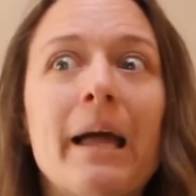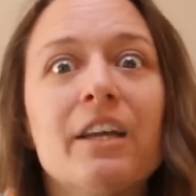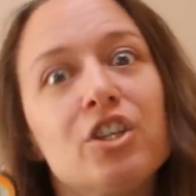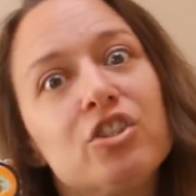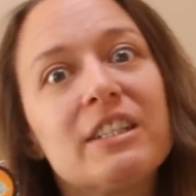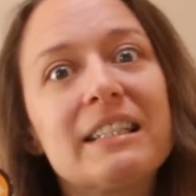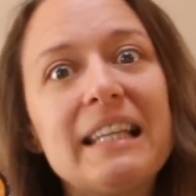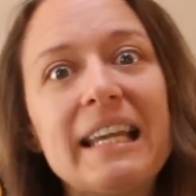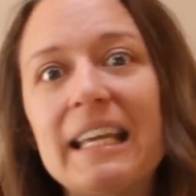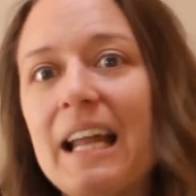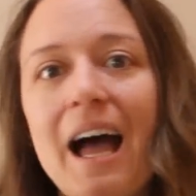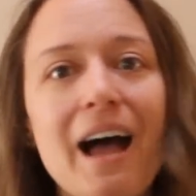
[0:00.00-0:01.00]
you just lick
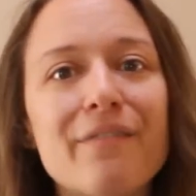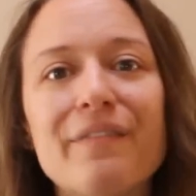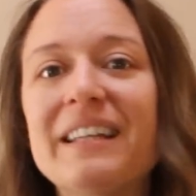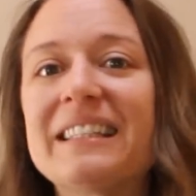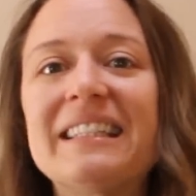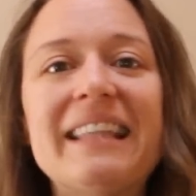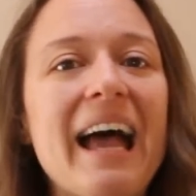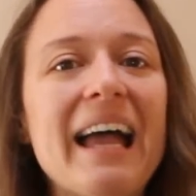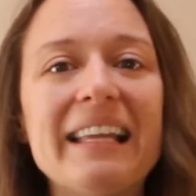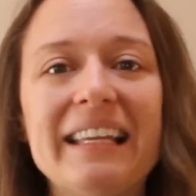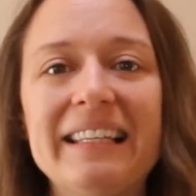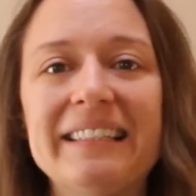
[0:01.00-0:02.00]
it off. It's
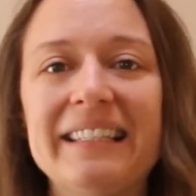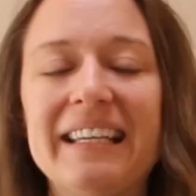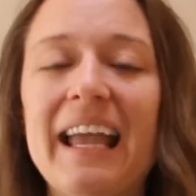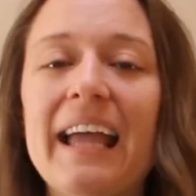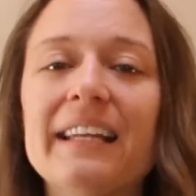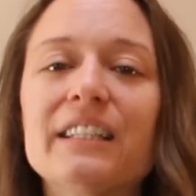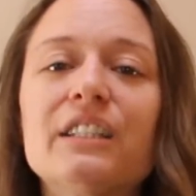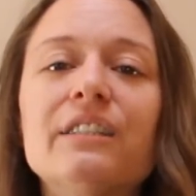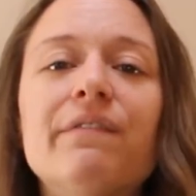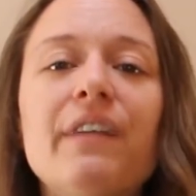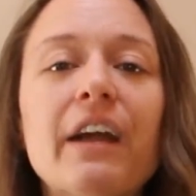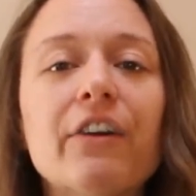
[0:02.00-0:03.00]
that easy and it's
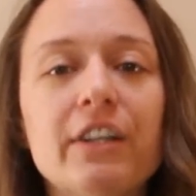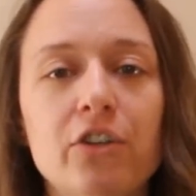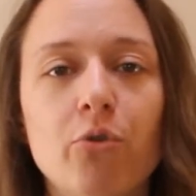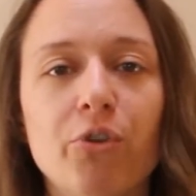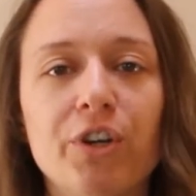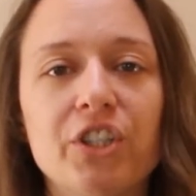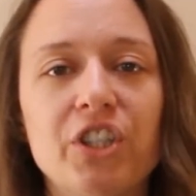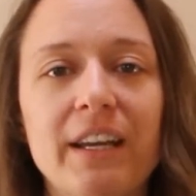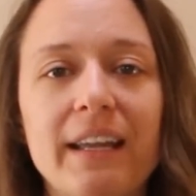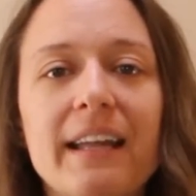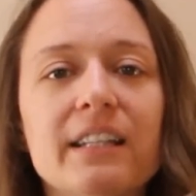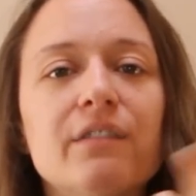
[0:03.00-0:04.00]
very
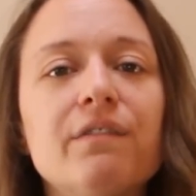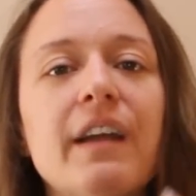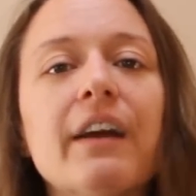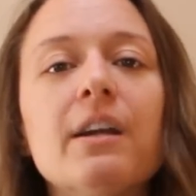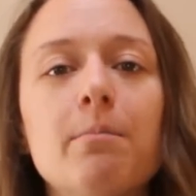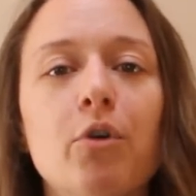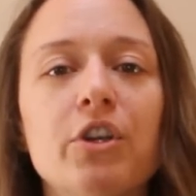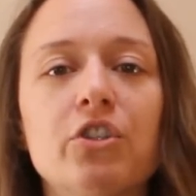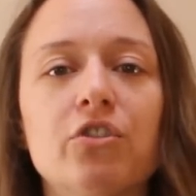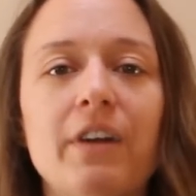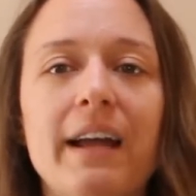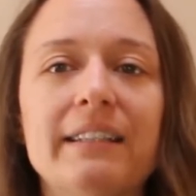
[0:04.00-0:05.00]
nourishing. It's very
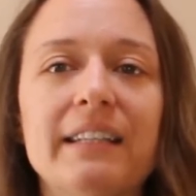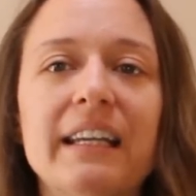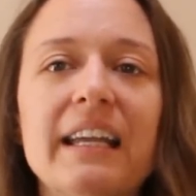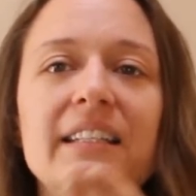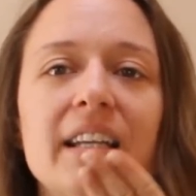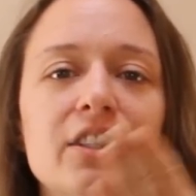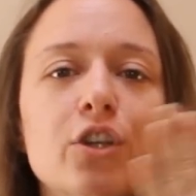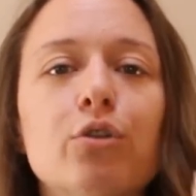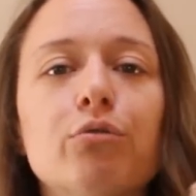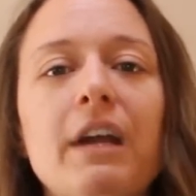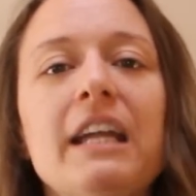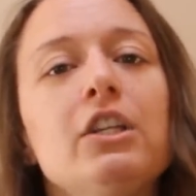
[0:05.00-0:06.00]
moisturizing. It does a
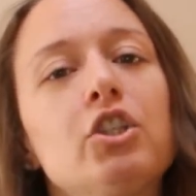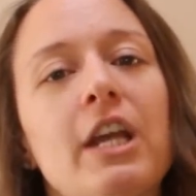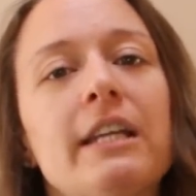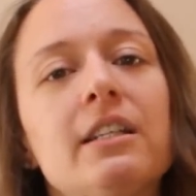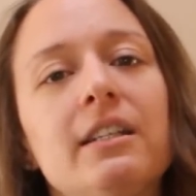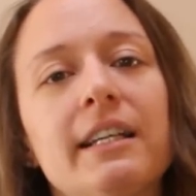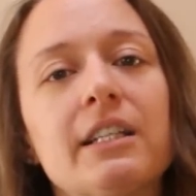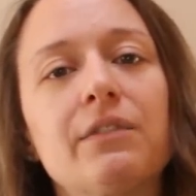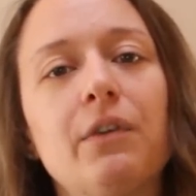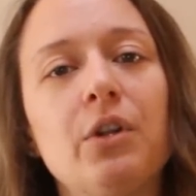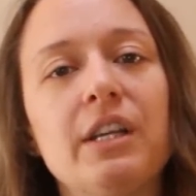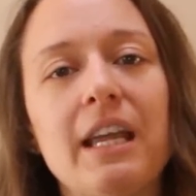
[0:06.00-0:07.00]
great gentle
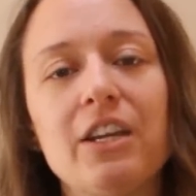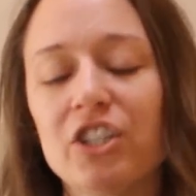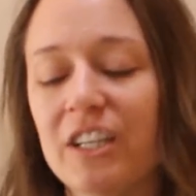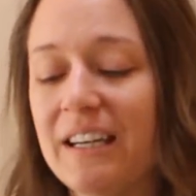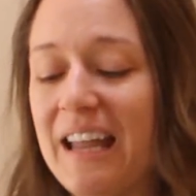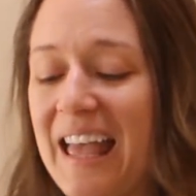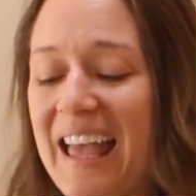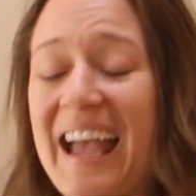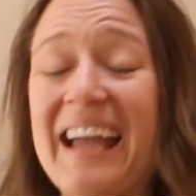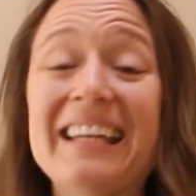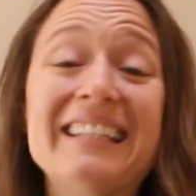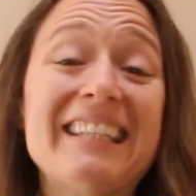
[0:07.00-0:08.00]
exfoliation
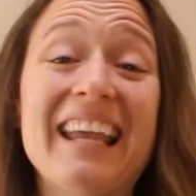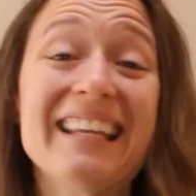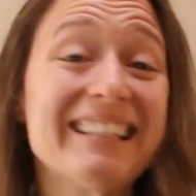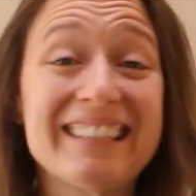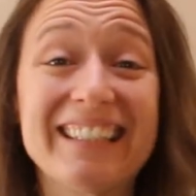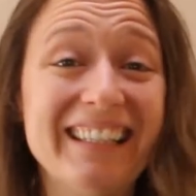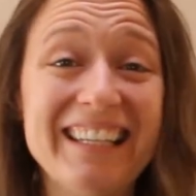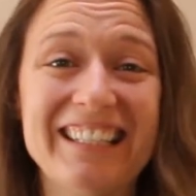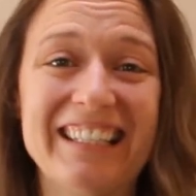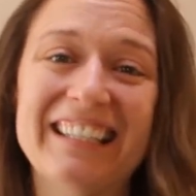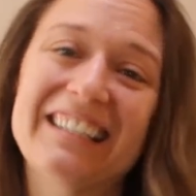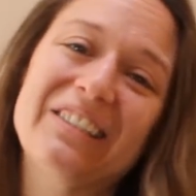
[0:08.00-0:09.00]
and it tastes
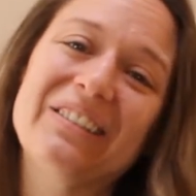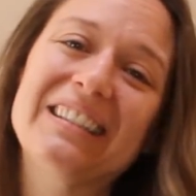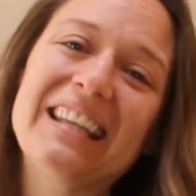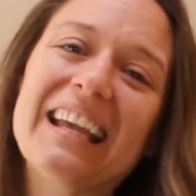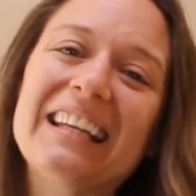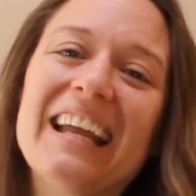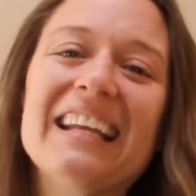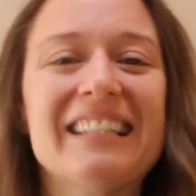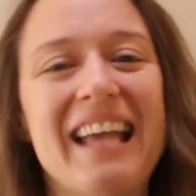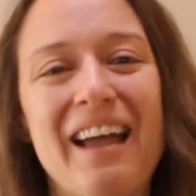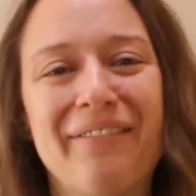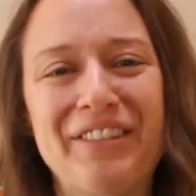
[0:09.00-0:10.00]
delicious. So it's like a nice
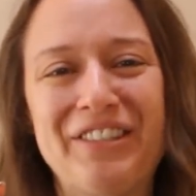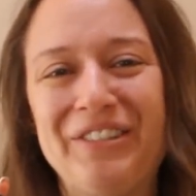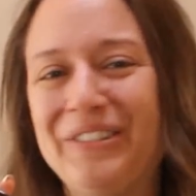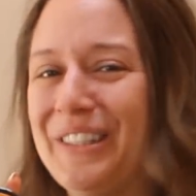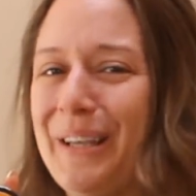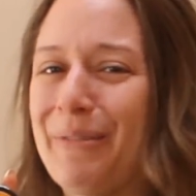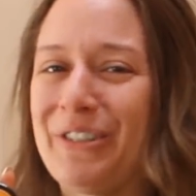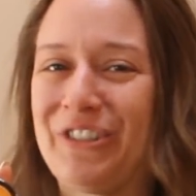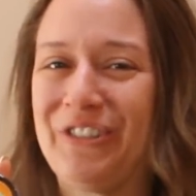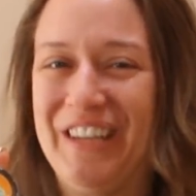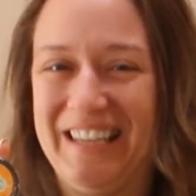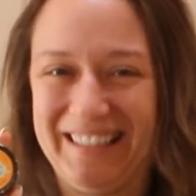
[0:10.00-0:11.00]
afternoon summer
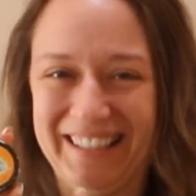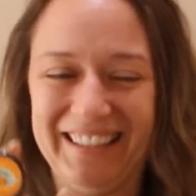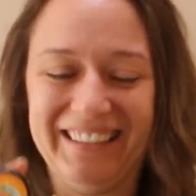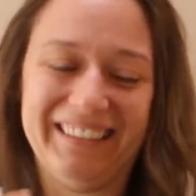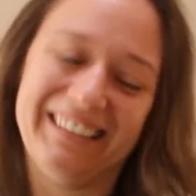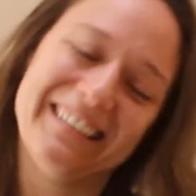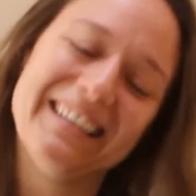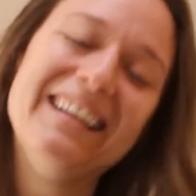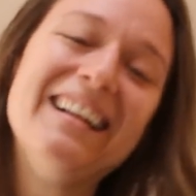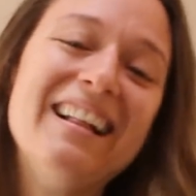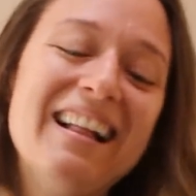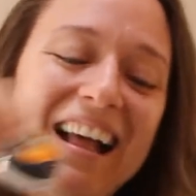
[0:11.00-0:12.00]
treat.
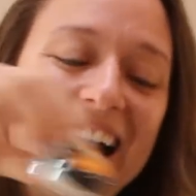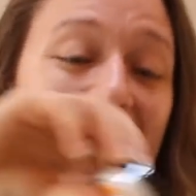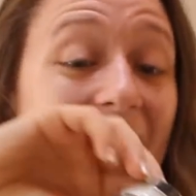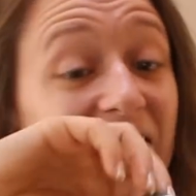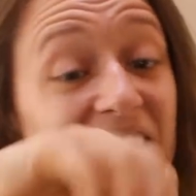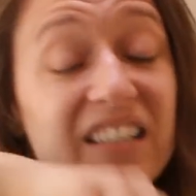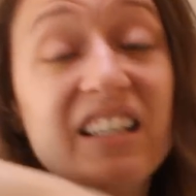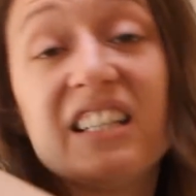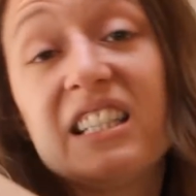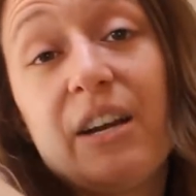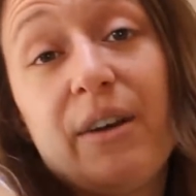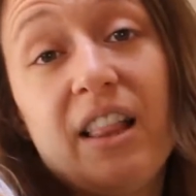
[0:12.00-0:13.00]
at least
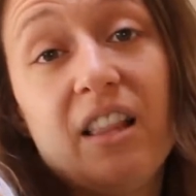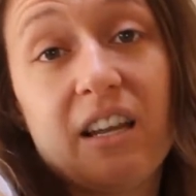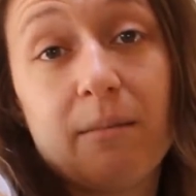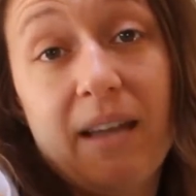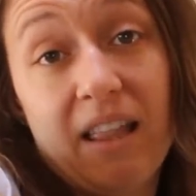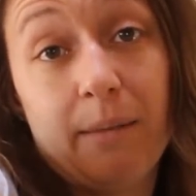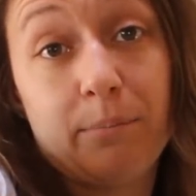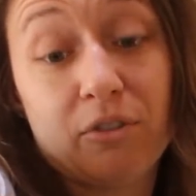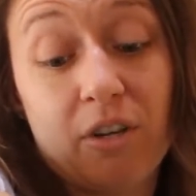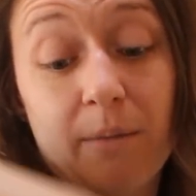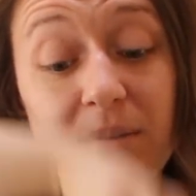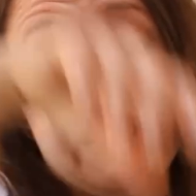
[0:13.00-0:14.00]
that's how I look at my lip
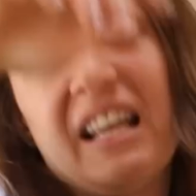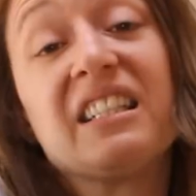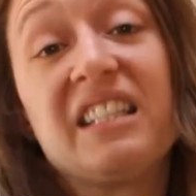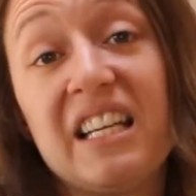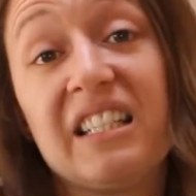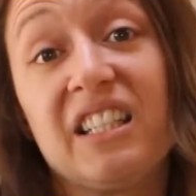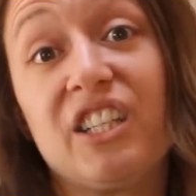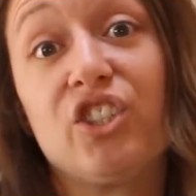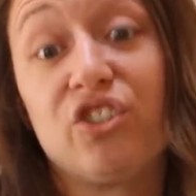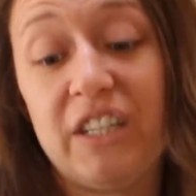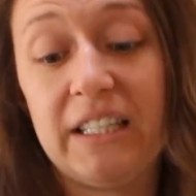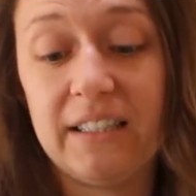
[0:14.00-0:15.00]
scrubs as nice little
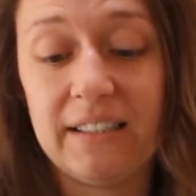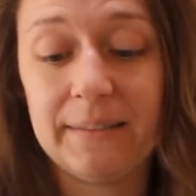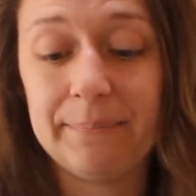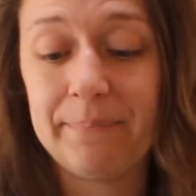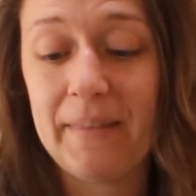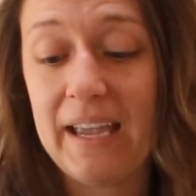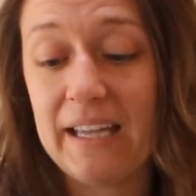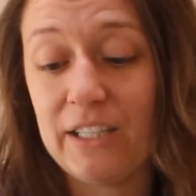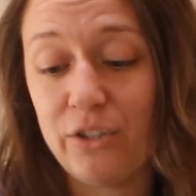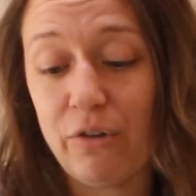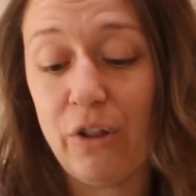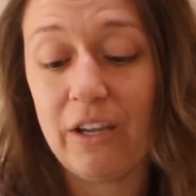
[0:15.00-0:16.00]
treats. And
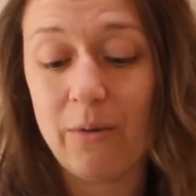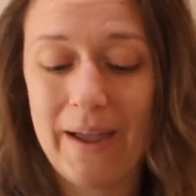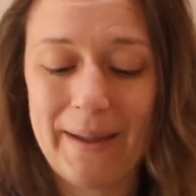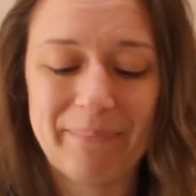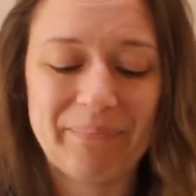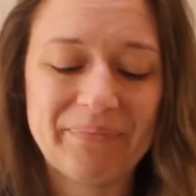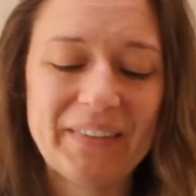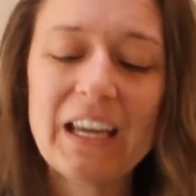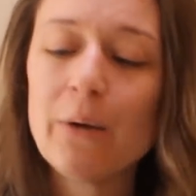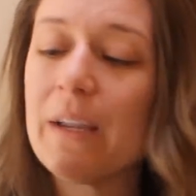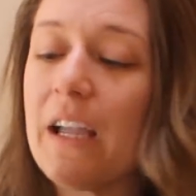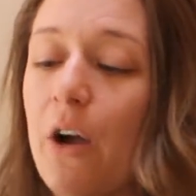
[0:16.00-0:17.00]
it's rolling away.
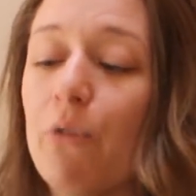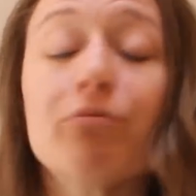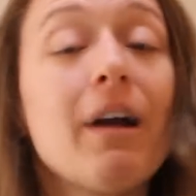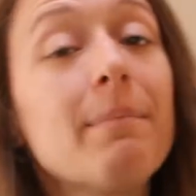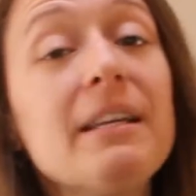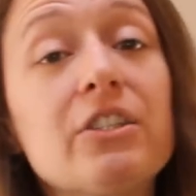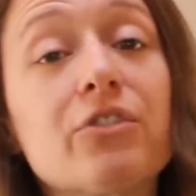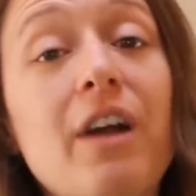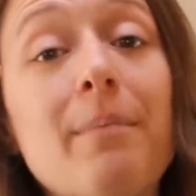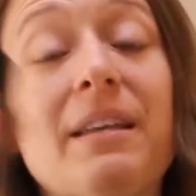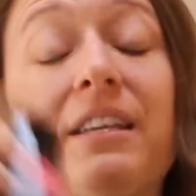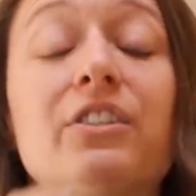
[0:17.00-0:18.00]
Here we go, Rubby
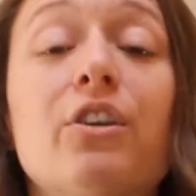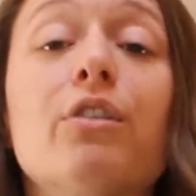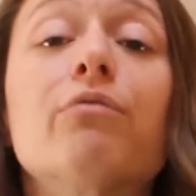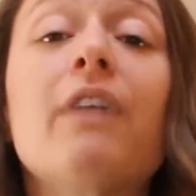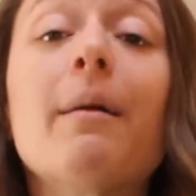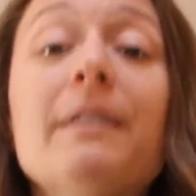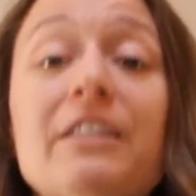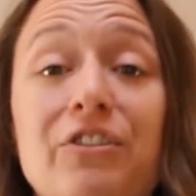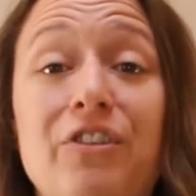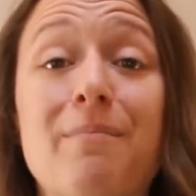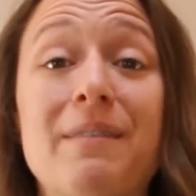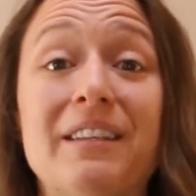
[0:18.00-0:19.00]
Scrubby. So the Rubby
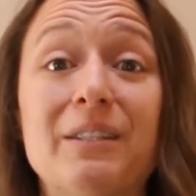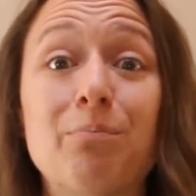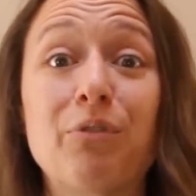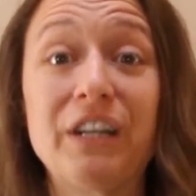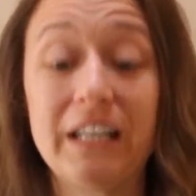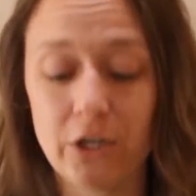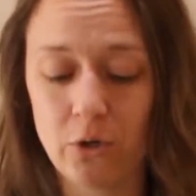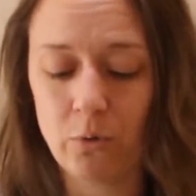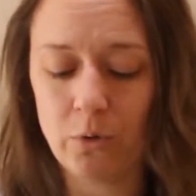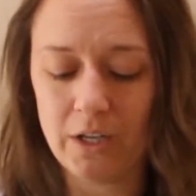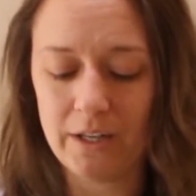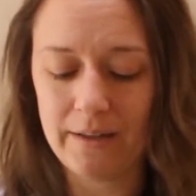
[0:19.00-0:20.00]
Scrubby is pretty
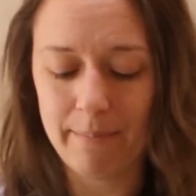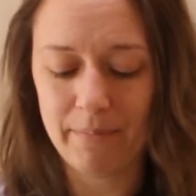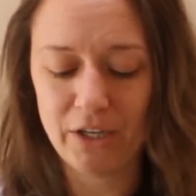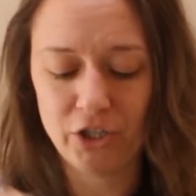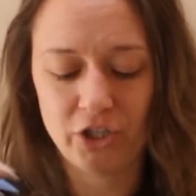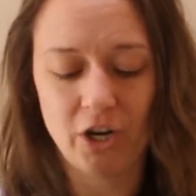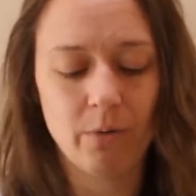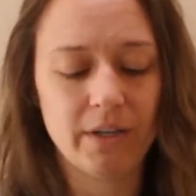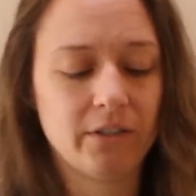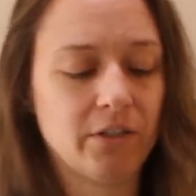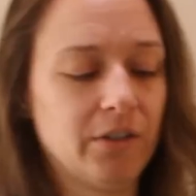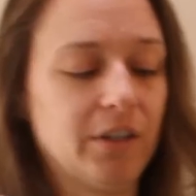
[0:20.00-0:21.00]
cool. I'm gonna show it
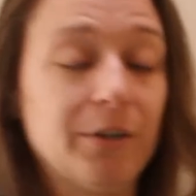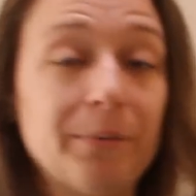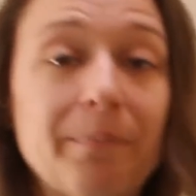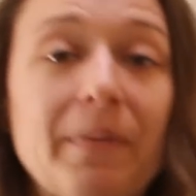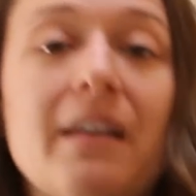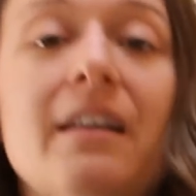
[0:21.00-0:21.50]
to you.